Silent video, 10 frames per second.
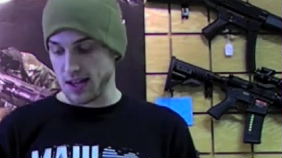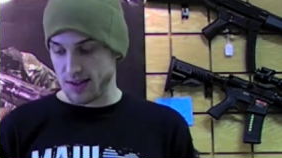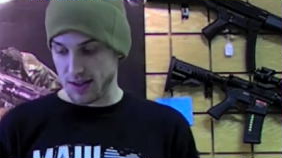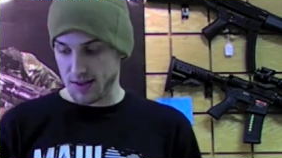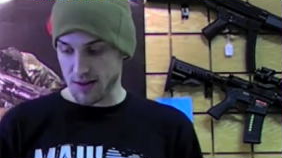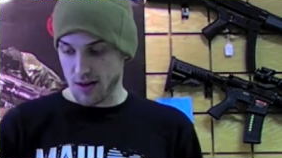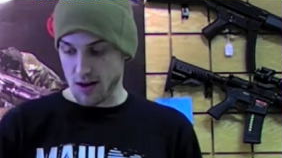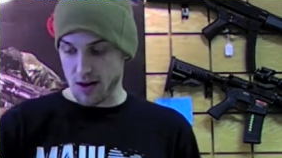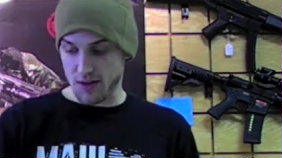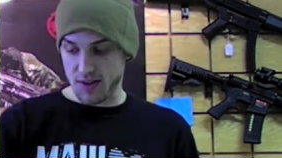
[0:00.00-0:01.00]
these
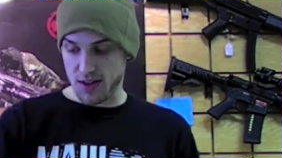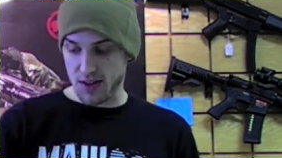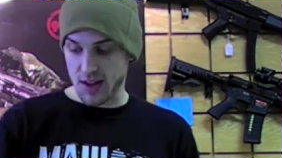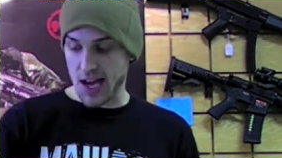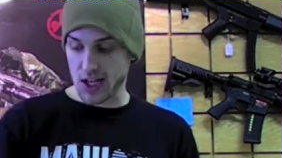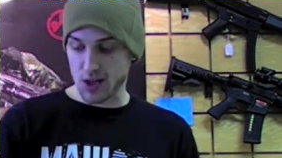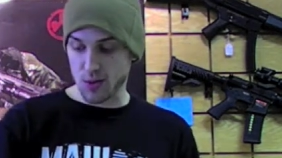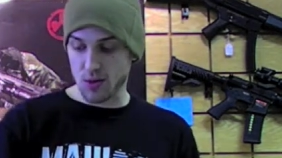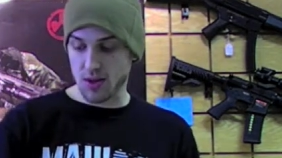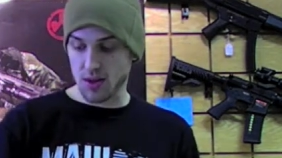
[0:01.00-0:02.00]
are the Echo
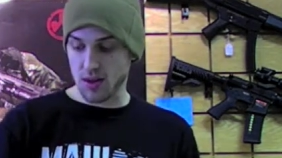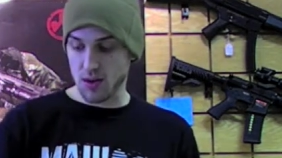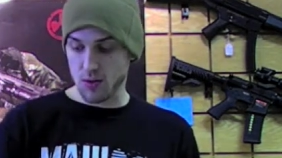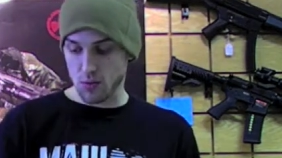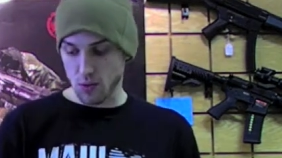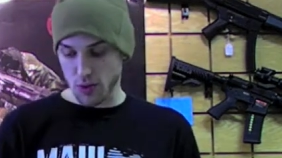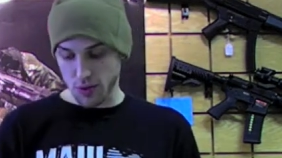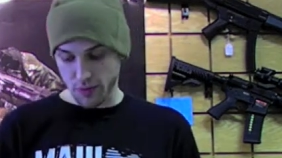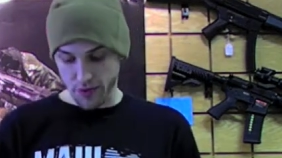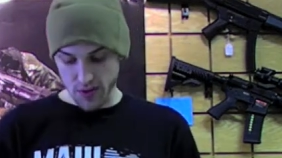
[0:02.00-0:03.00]
One Lone
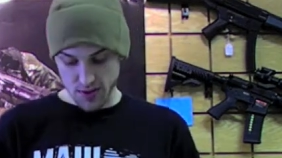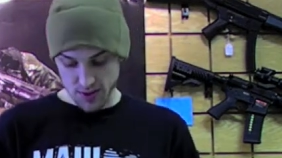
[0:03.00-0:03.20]
Wolf